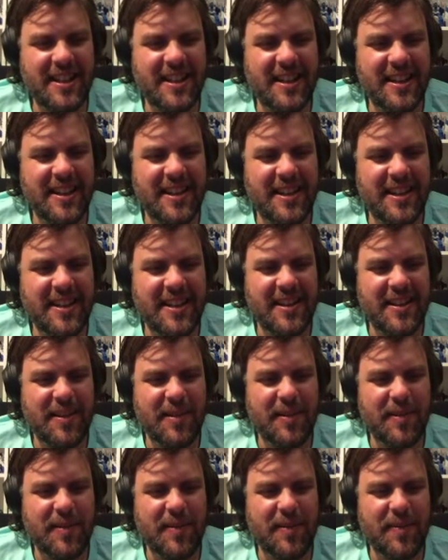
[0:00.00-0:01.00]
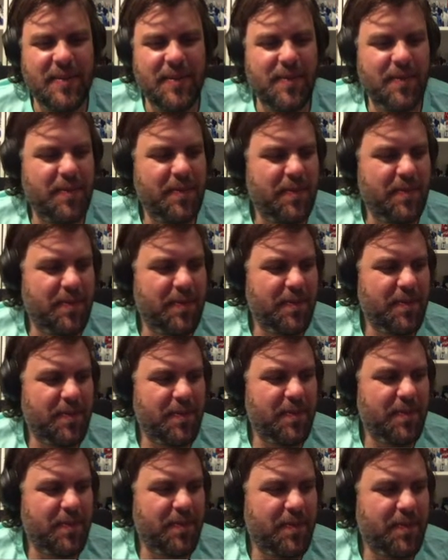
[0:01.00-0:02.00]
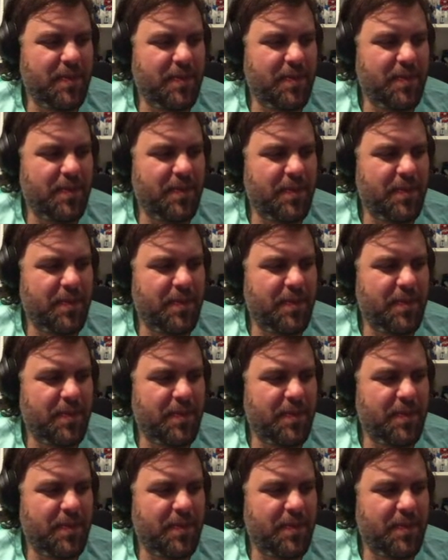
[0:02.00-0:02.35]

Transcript: (not speaking)